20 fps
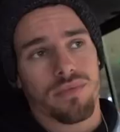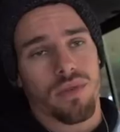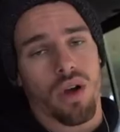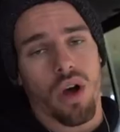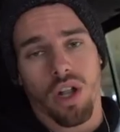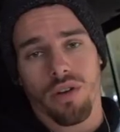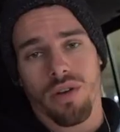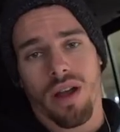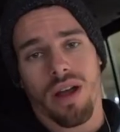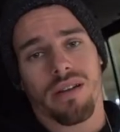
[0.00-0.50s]

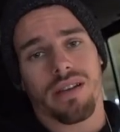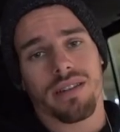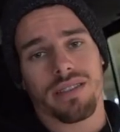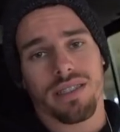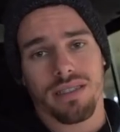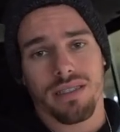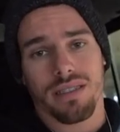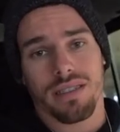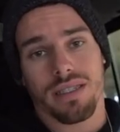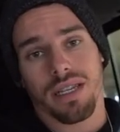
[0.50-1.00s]
all around
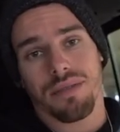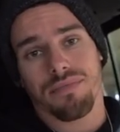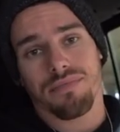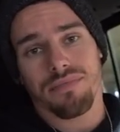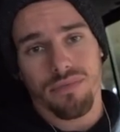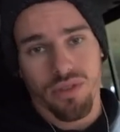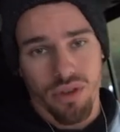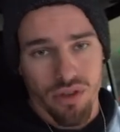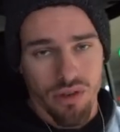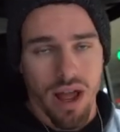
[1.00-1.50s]
consistency.
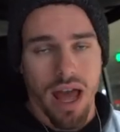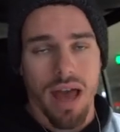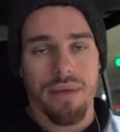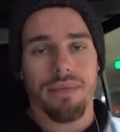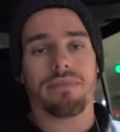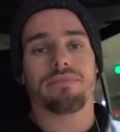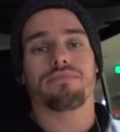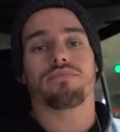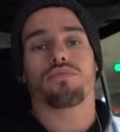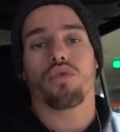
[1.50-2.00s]
You either
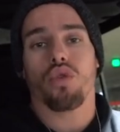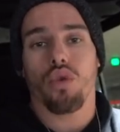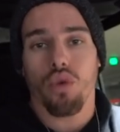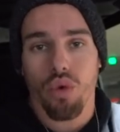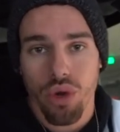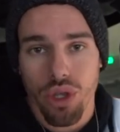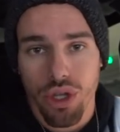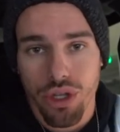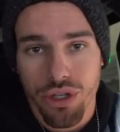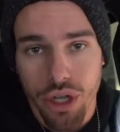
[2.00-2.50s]
have it
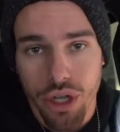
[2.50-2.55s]
or you